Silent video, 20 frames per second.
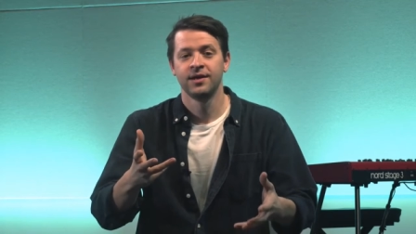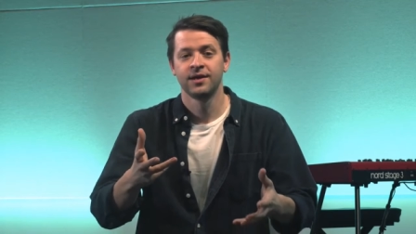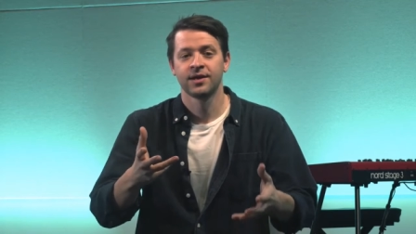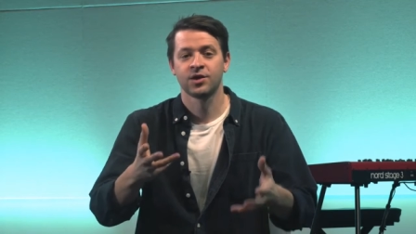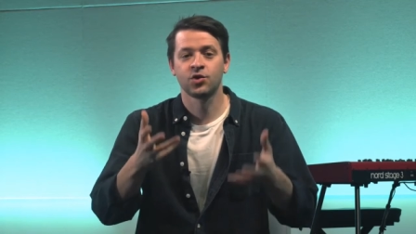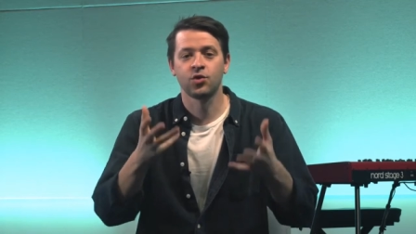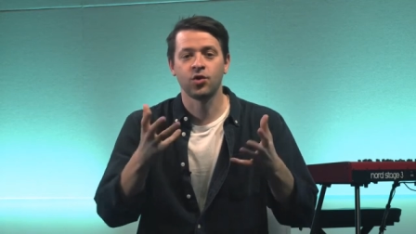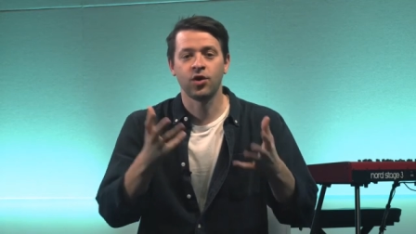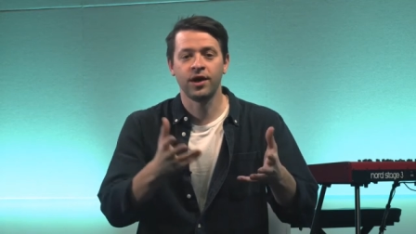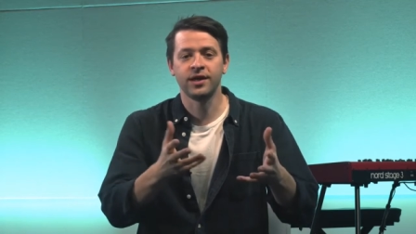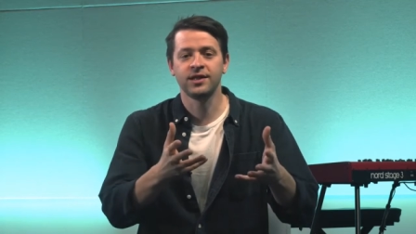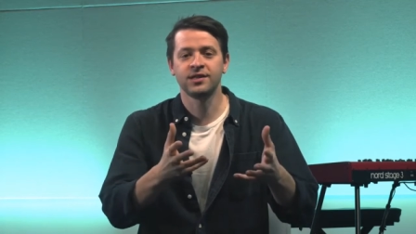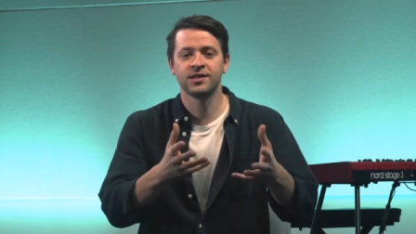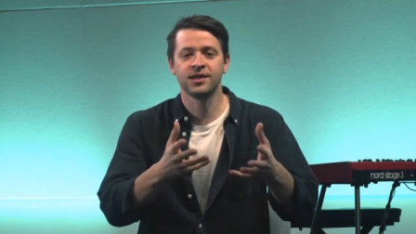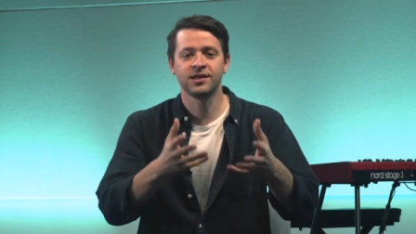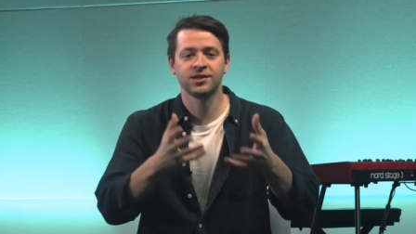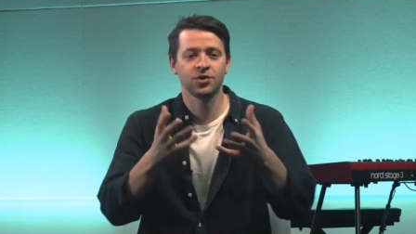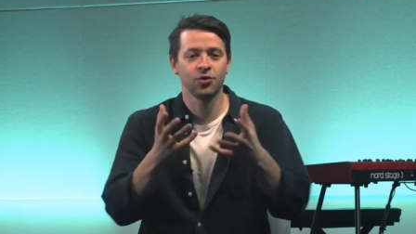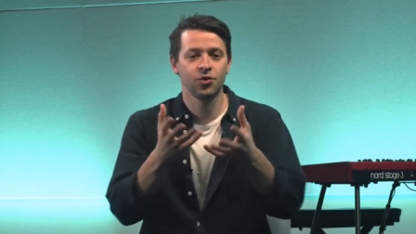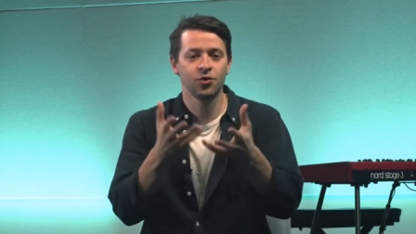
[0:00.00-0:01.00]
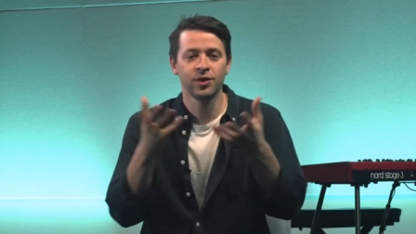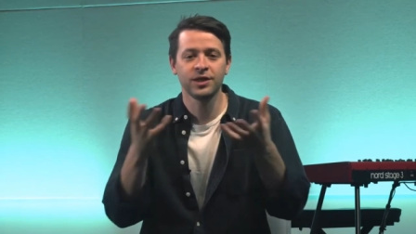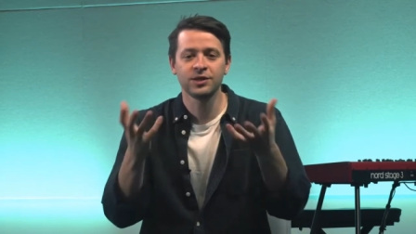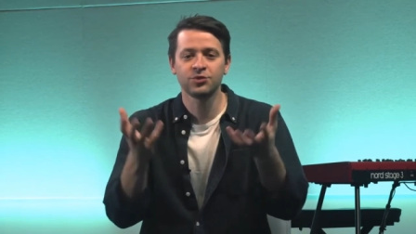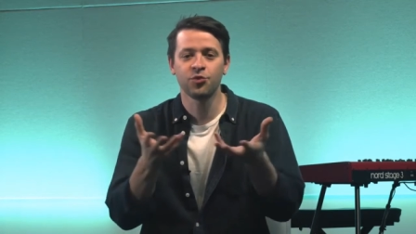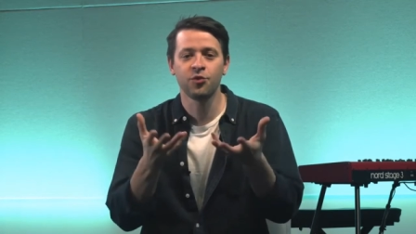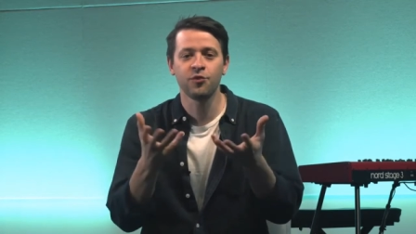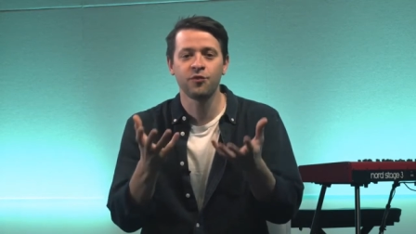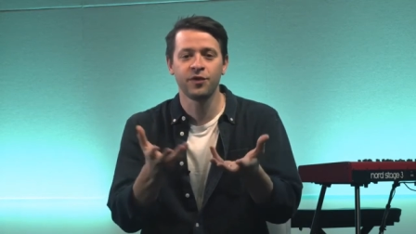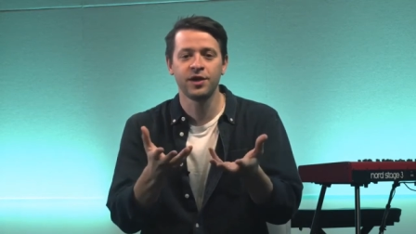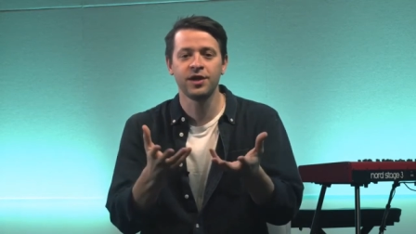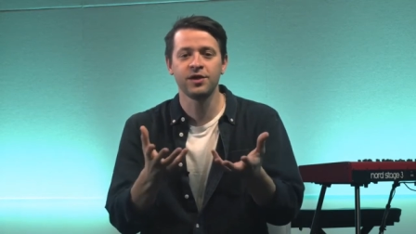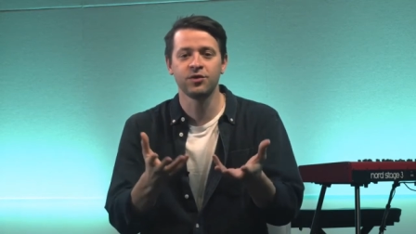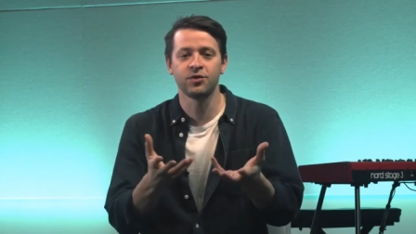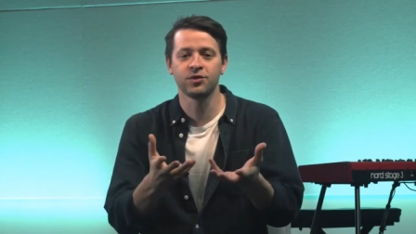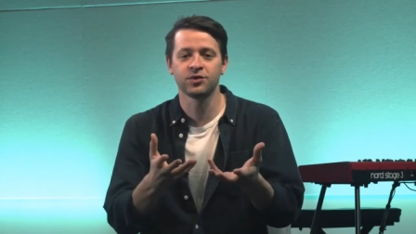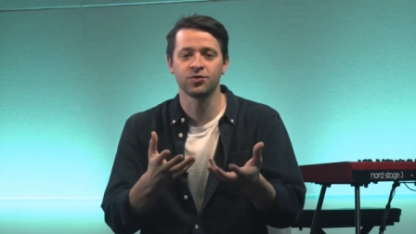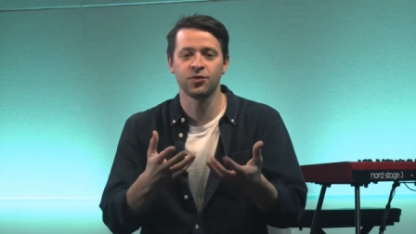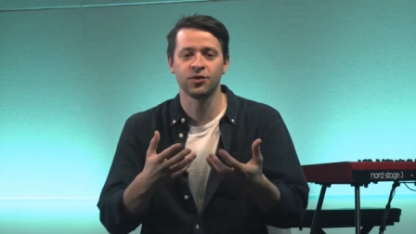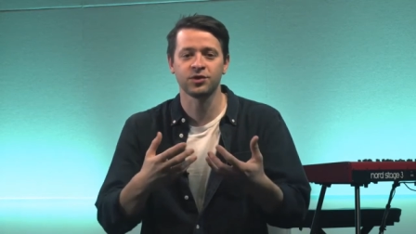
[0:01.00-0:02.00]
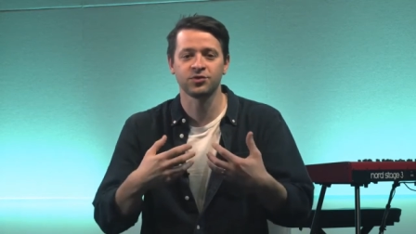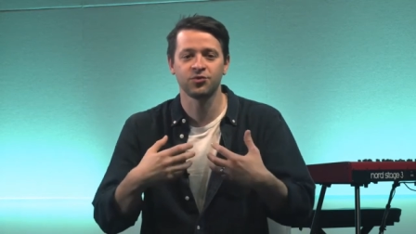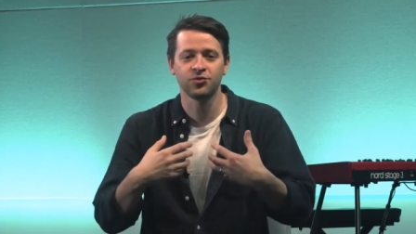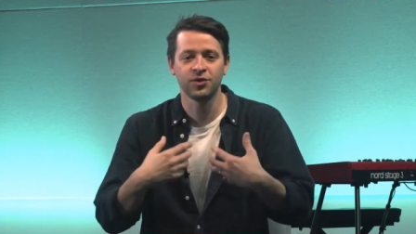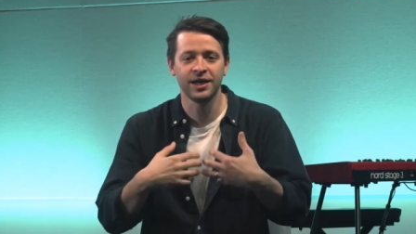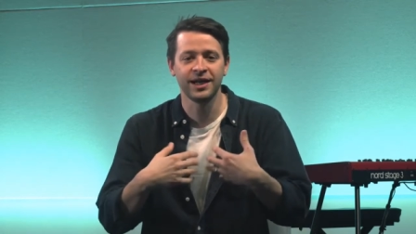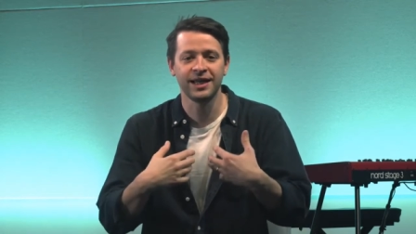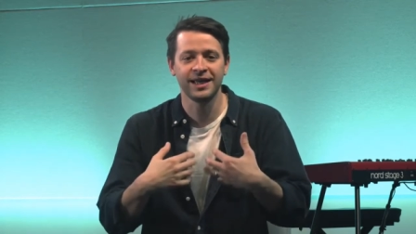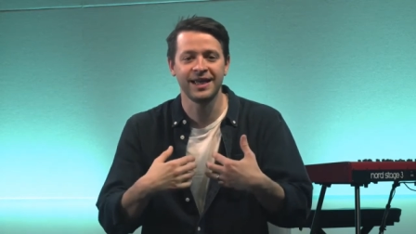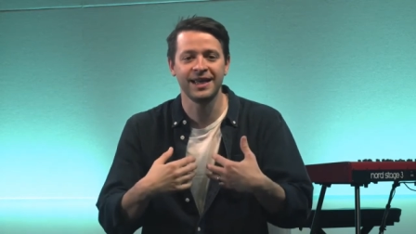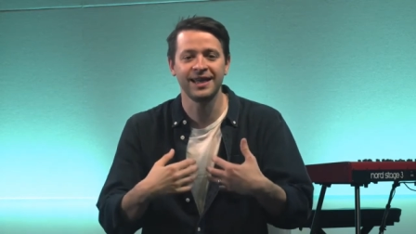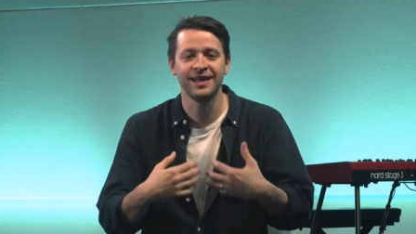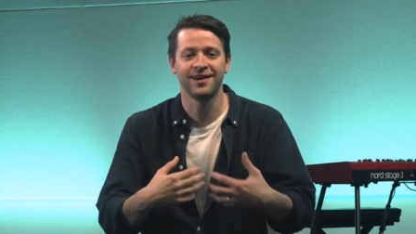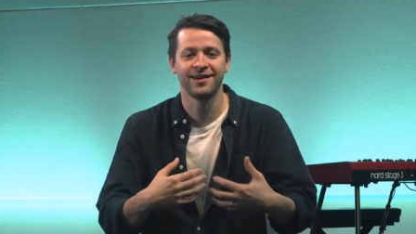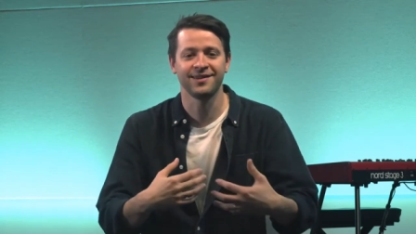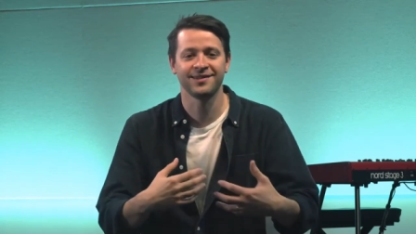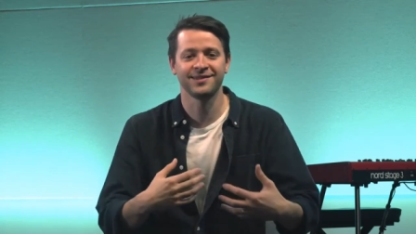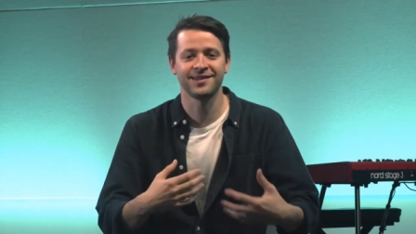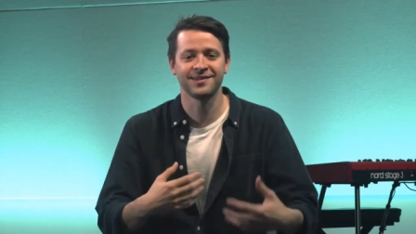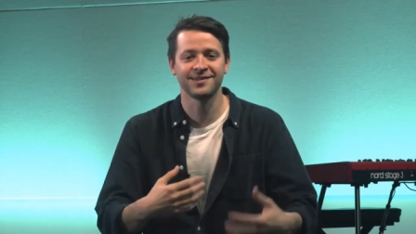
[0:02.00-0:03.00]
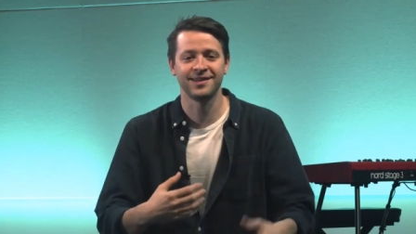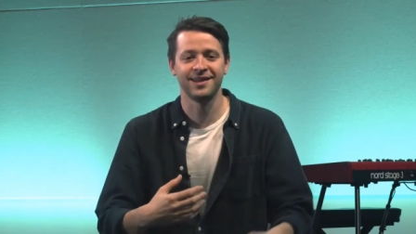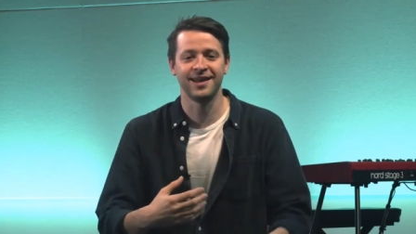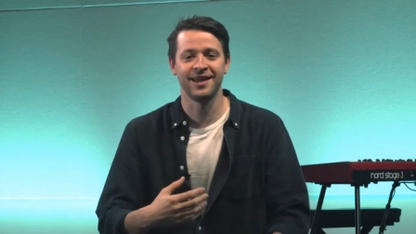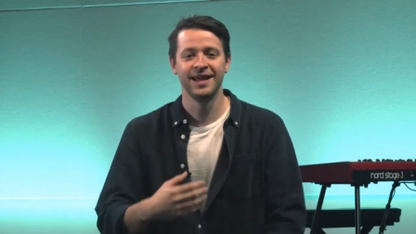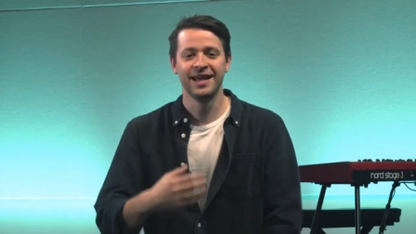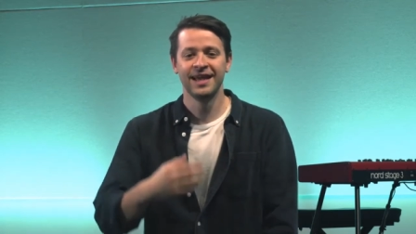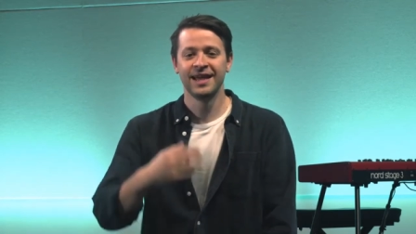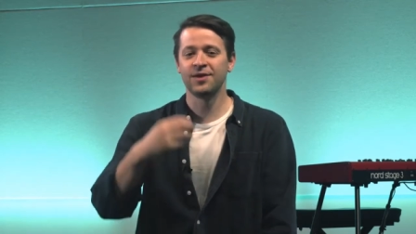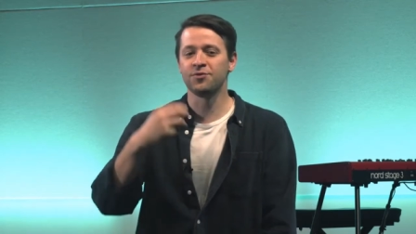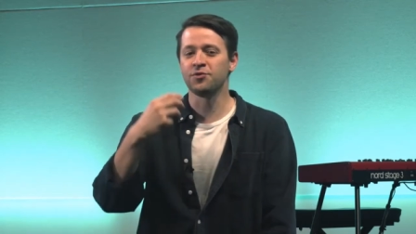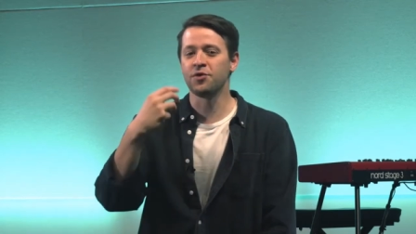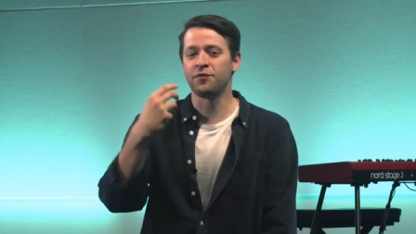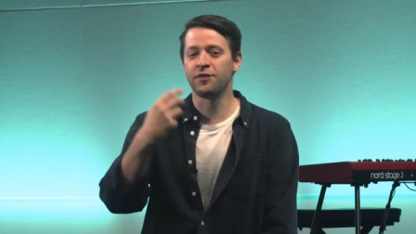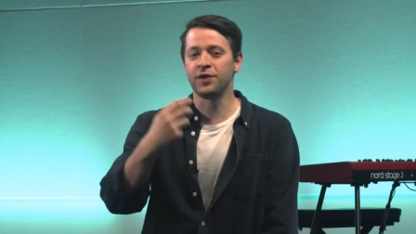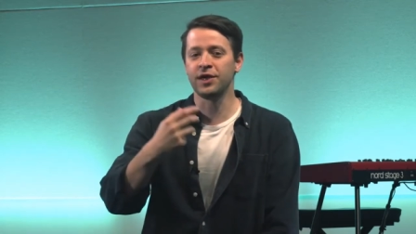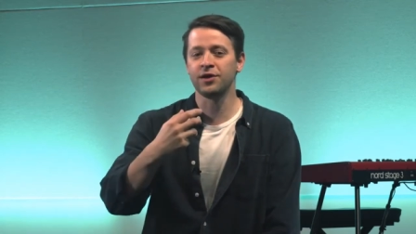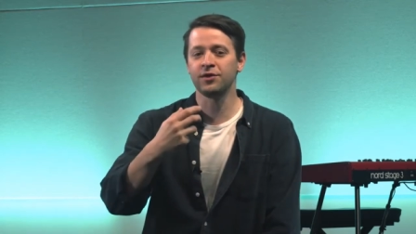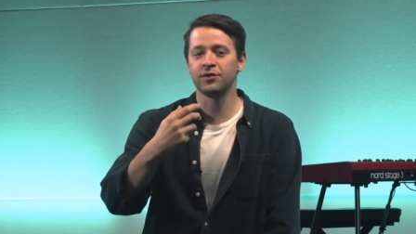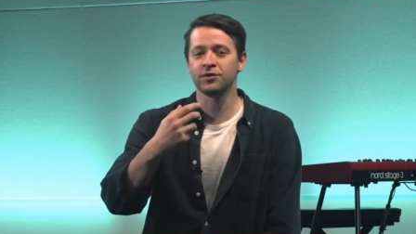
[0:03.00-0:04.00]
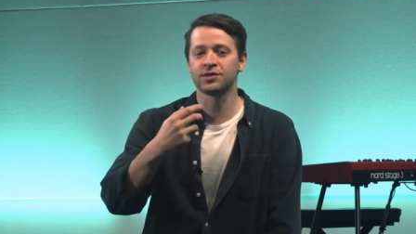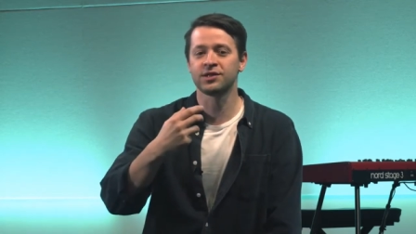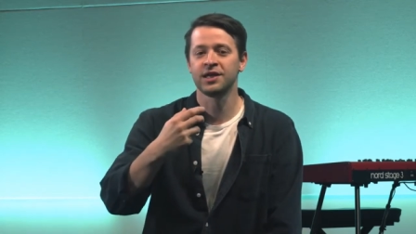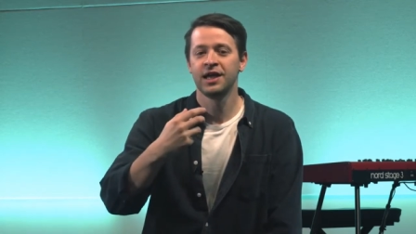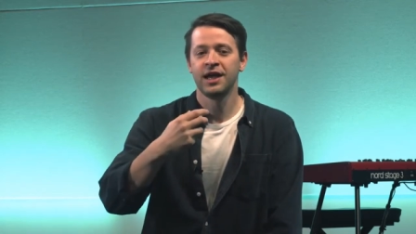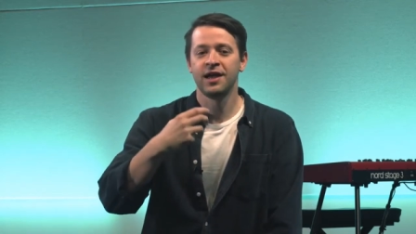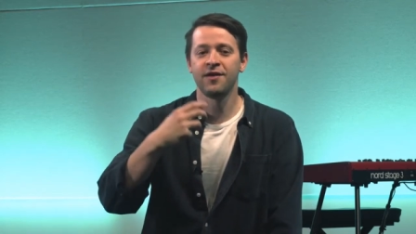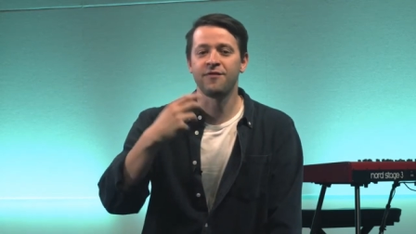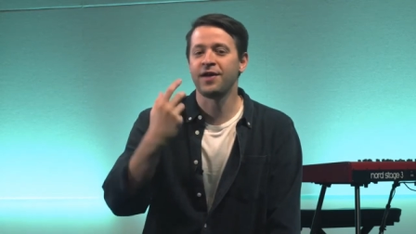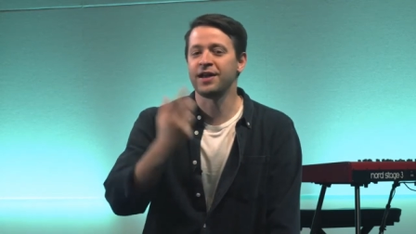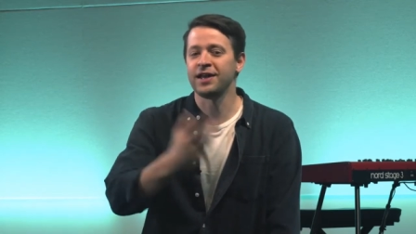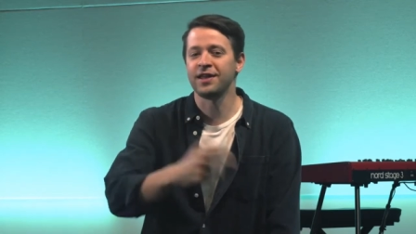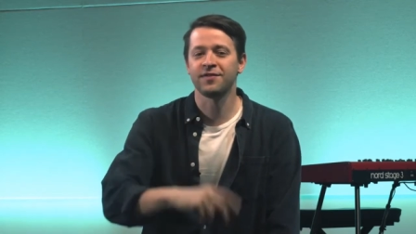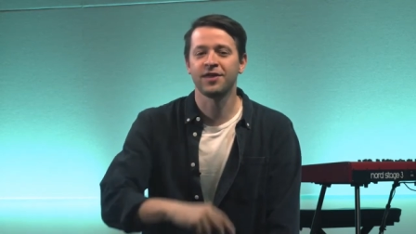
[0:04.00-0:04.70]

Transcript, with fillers: Crisis always reveals what's really in us, doesn't it? It reveals if any